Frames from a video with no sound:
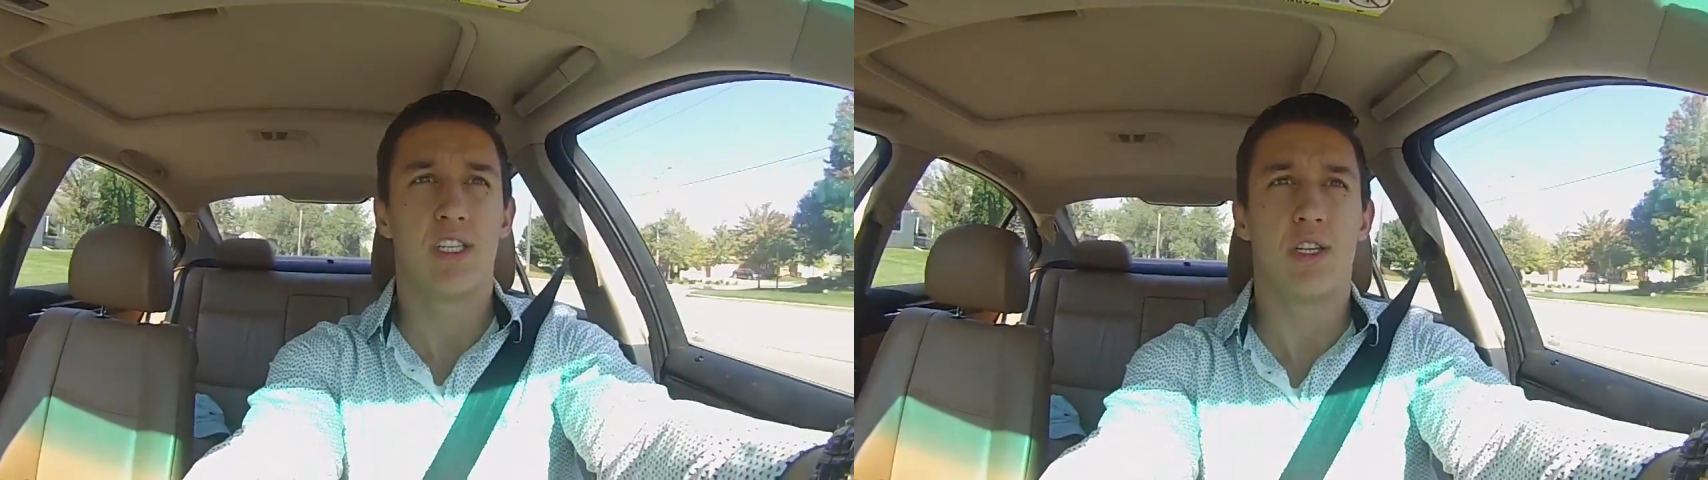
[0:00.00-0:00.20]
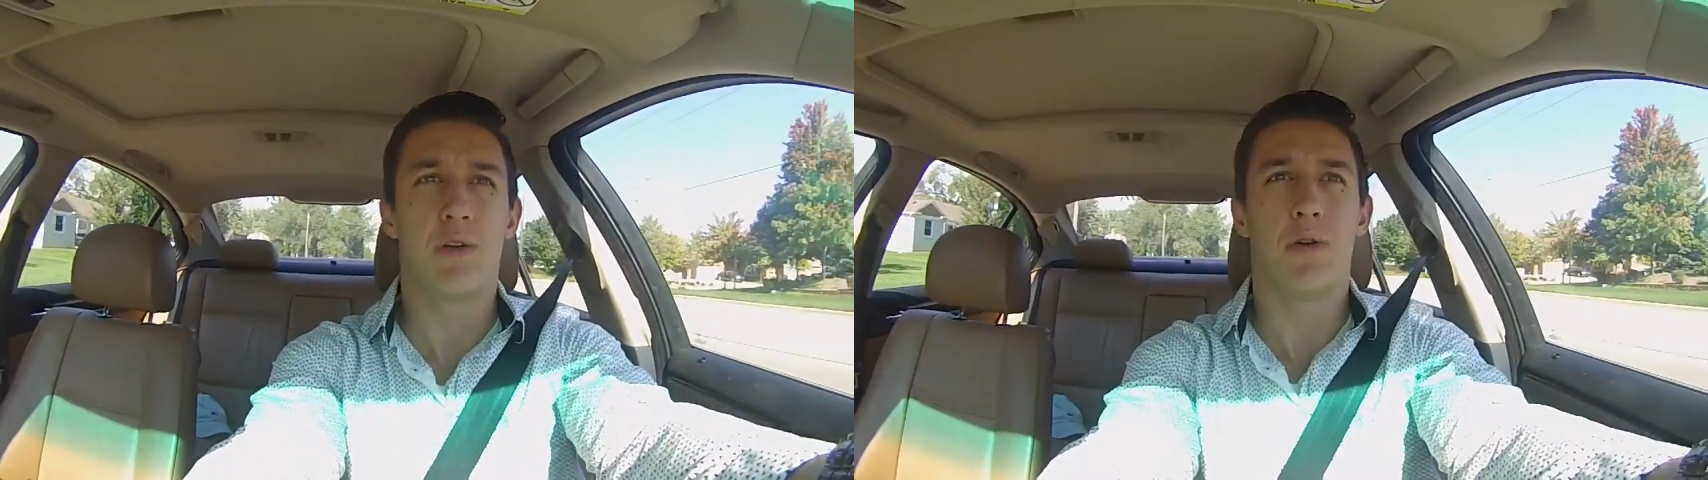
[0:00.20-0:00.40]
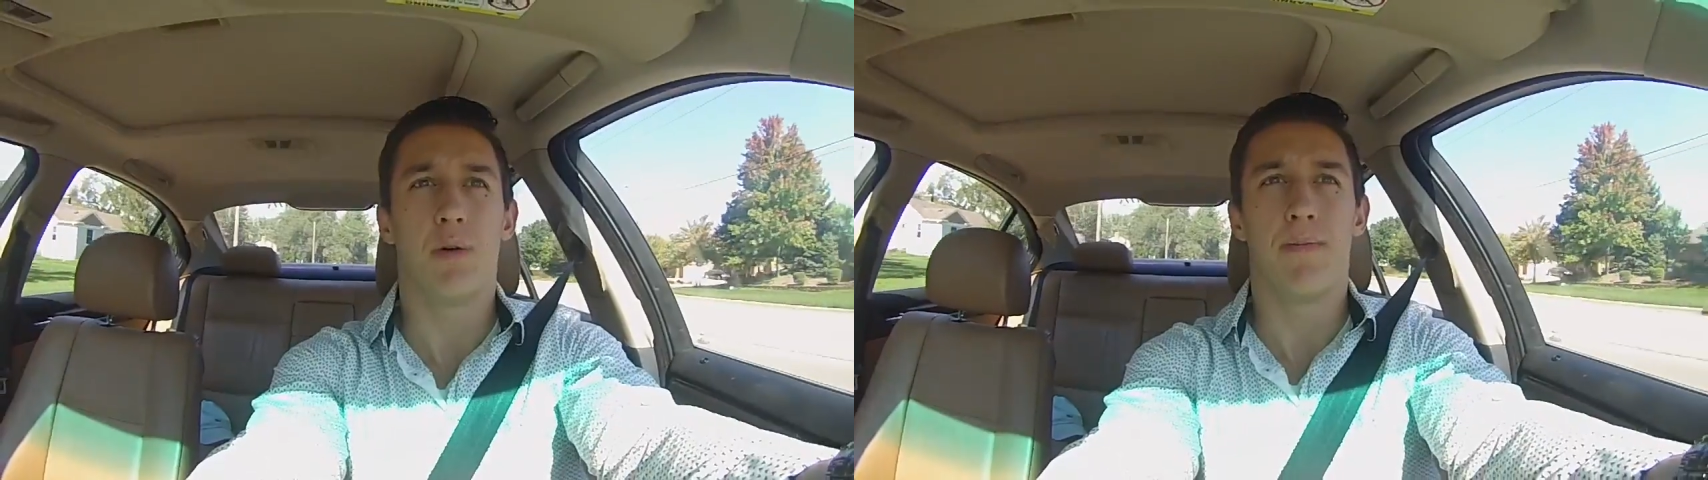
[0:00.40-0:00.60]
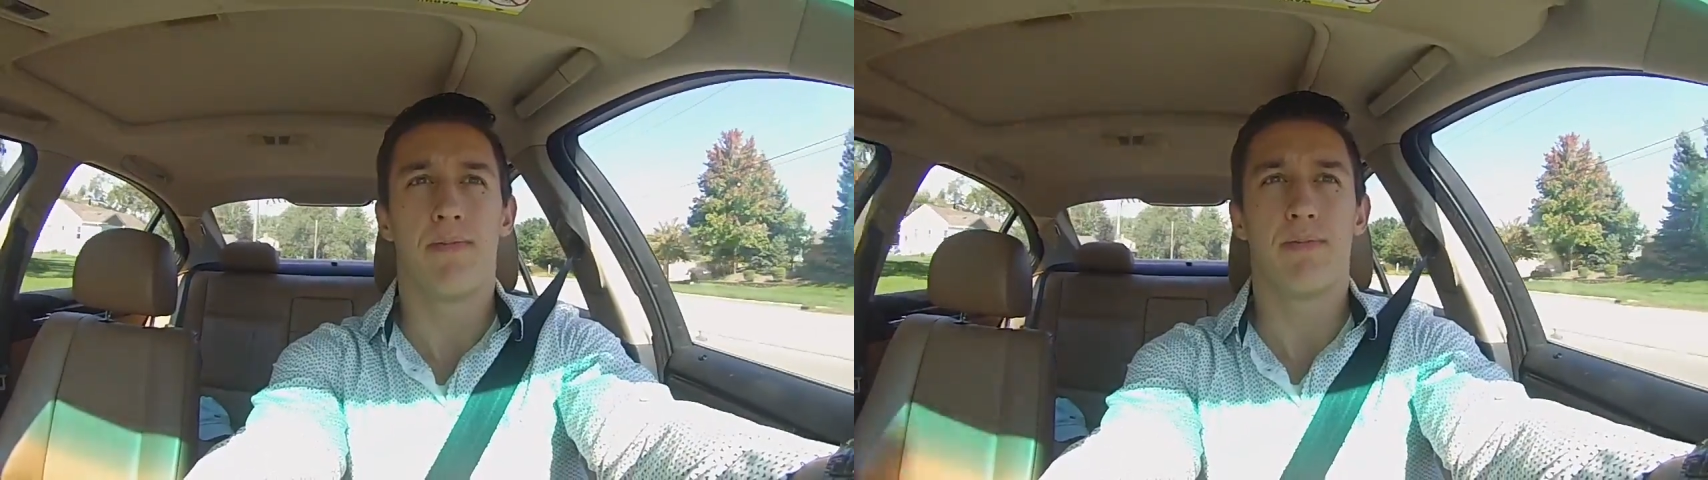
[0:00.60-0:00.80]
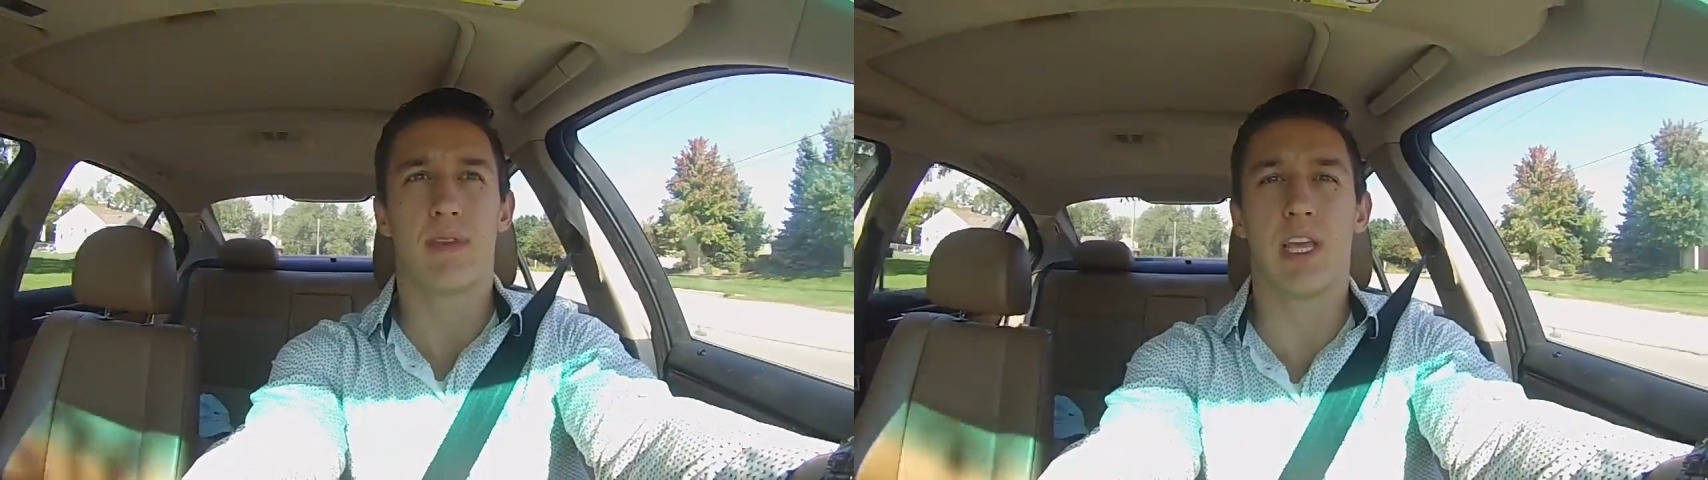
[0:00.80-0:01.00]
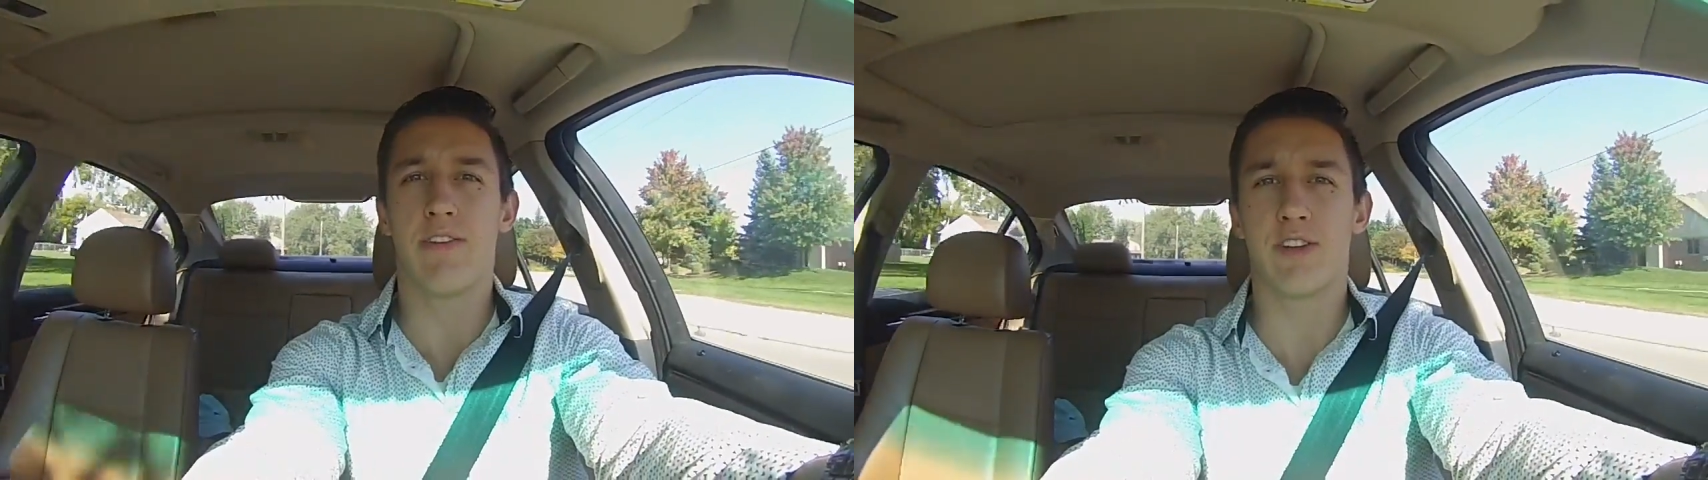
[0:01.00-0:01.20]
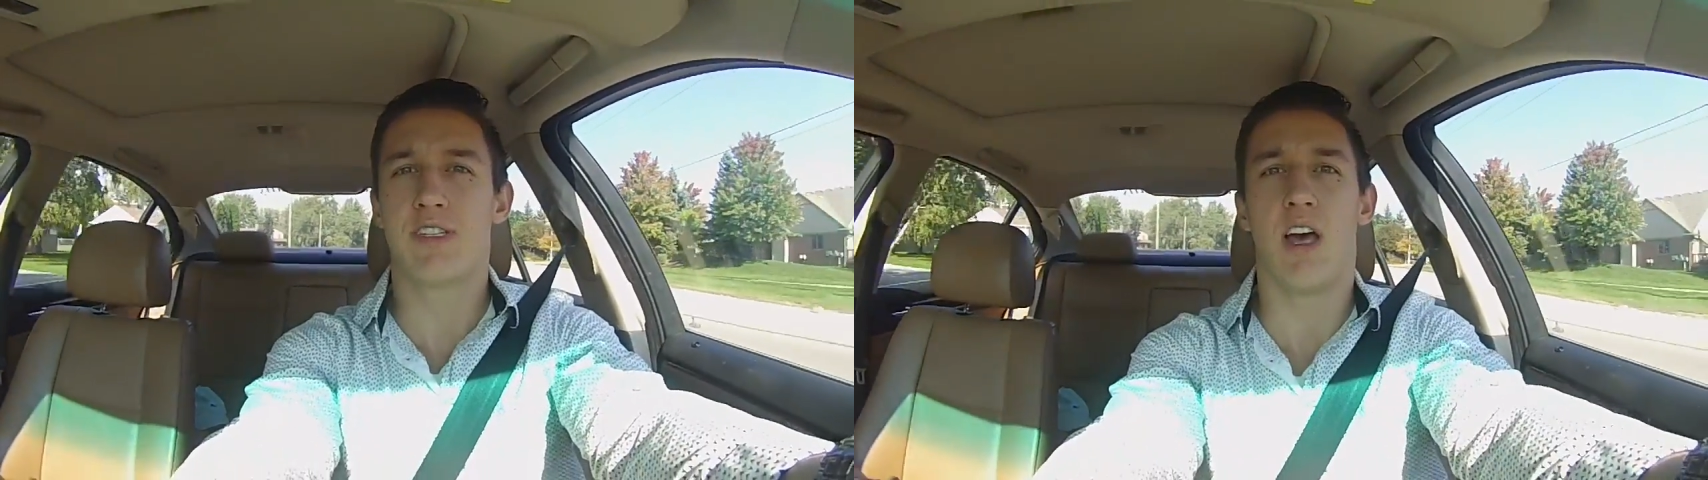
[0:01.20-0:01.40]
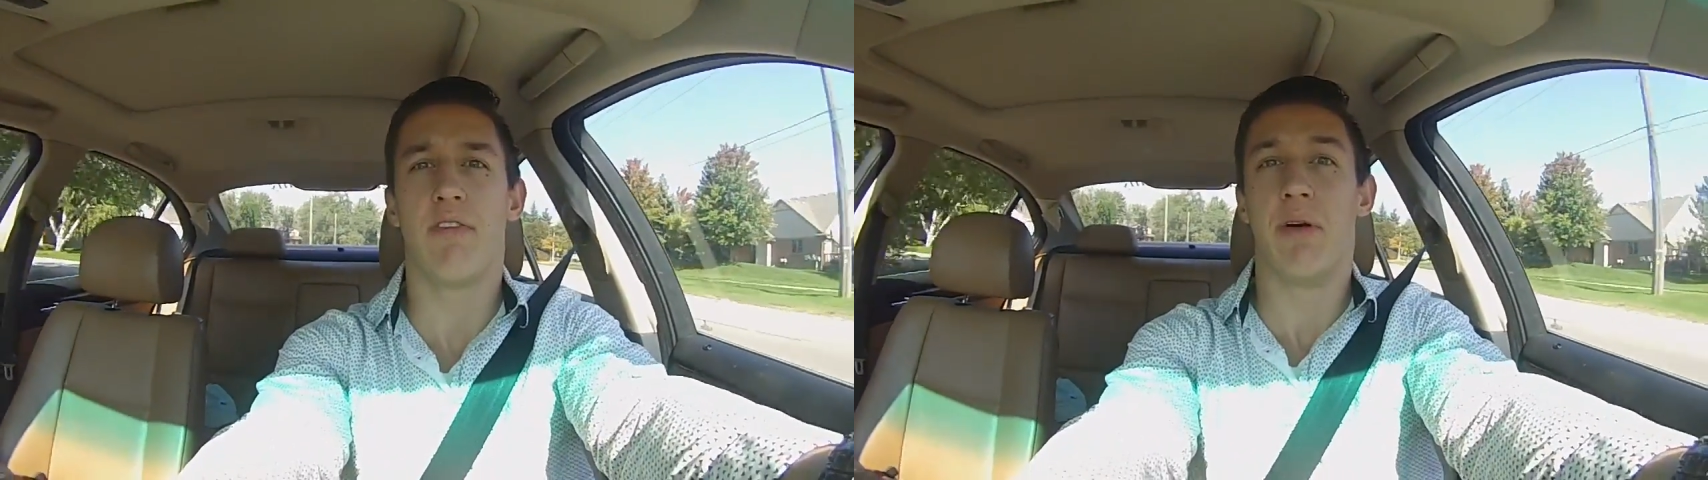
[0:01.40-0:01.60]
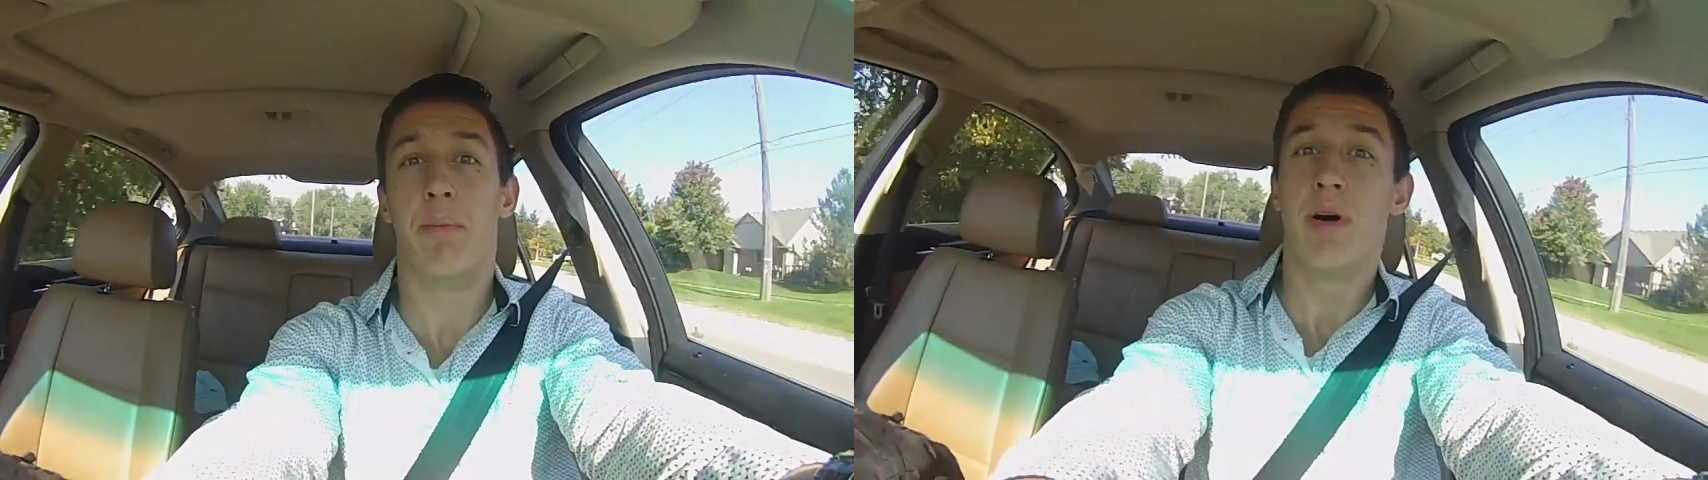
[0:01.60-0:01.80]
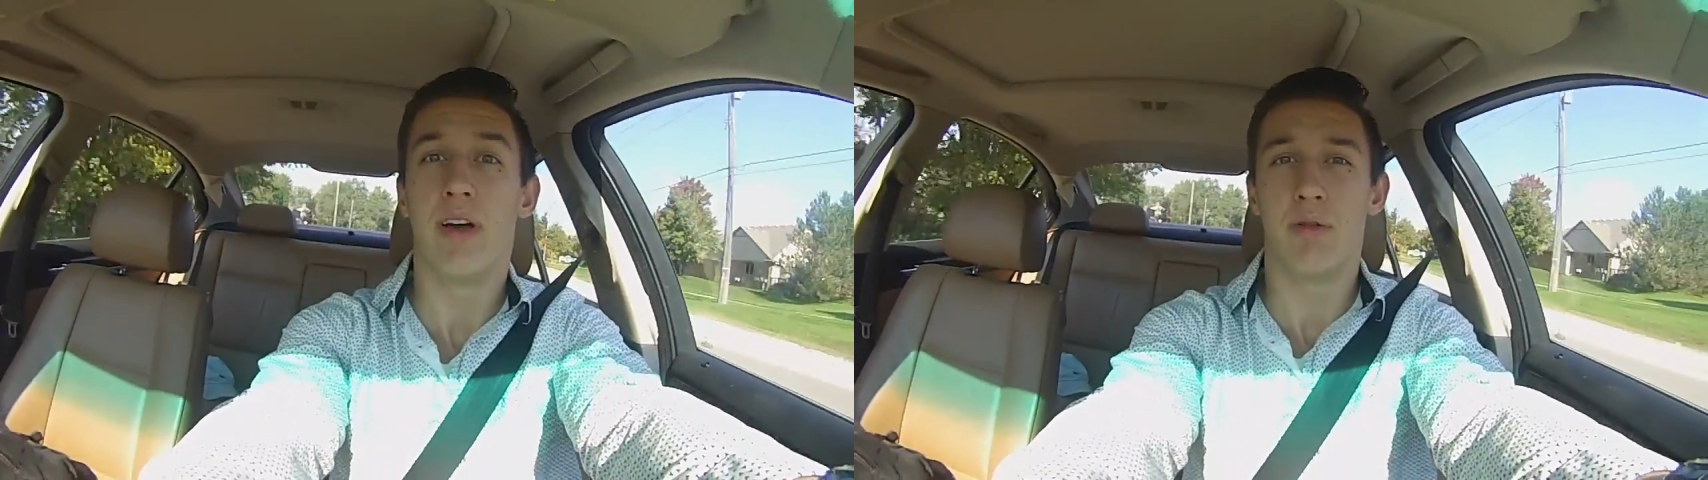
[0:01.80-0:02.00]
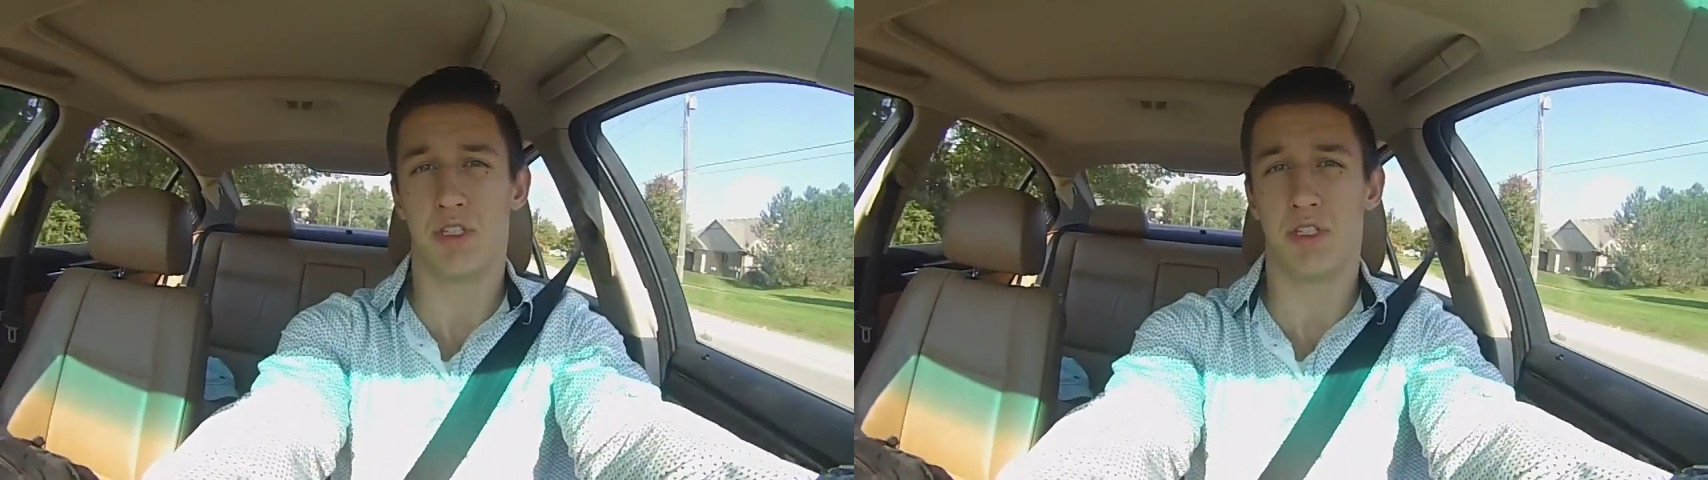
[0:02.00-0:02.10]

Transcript: to give yourself a put,